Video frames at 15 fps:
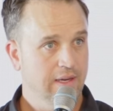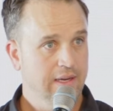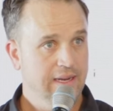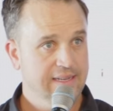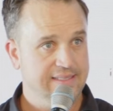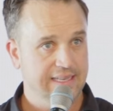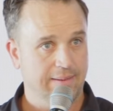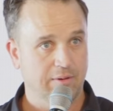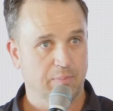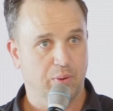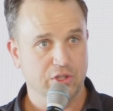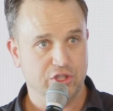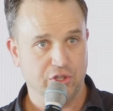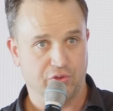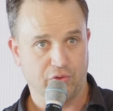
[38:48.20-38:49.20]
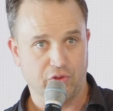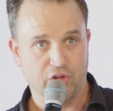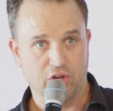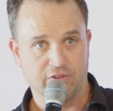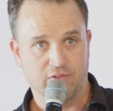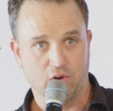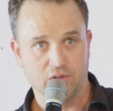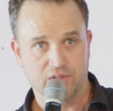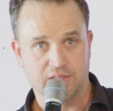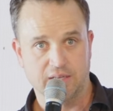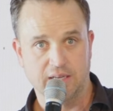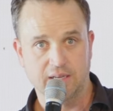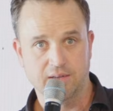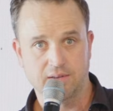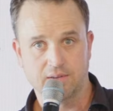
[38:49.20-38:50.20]
and said, I'm going to put you through the
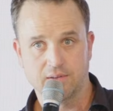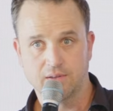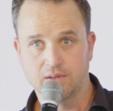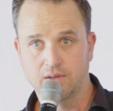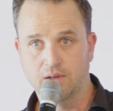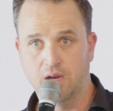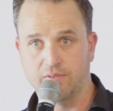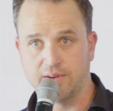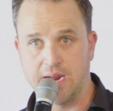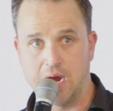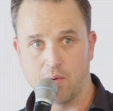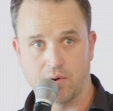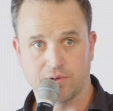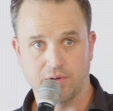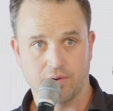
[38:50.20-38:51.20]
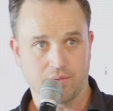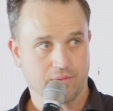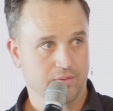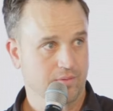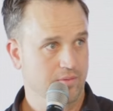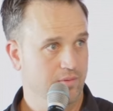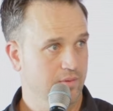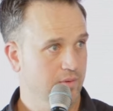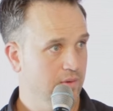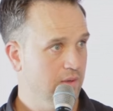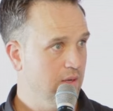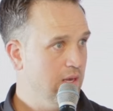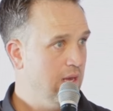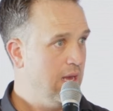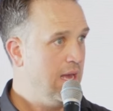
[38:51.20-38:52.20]
university of character.
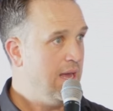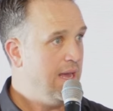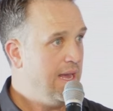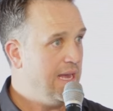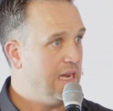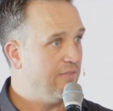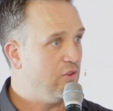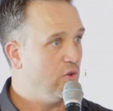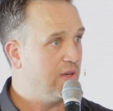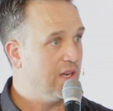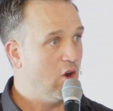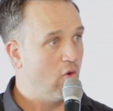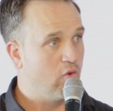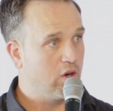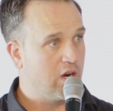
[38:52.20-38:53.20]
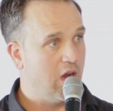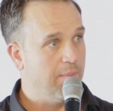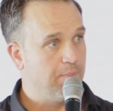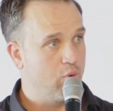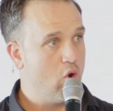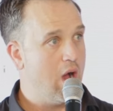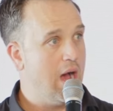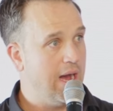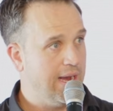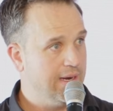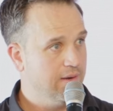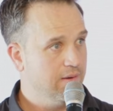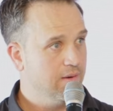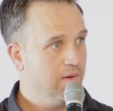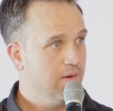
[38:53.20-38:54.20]
And if you can overcome pride,
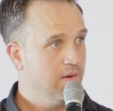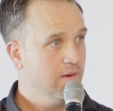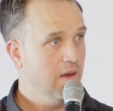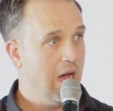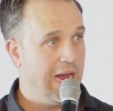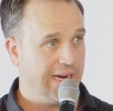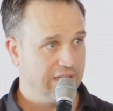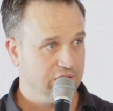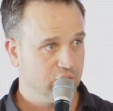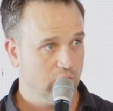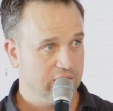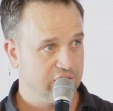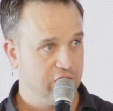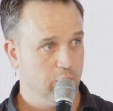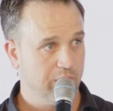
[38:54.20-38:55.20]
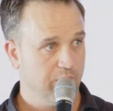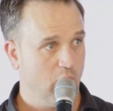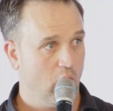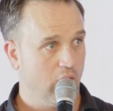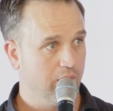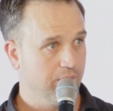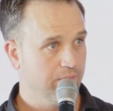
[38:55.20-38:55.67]
I can trust you with more.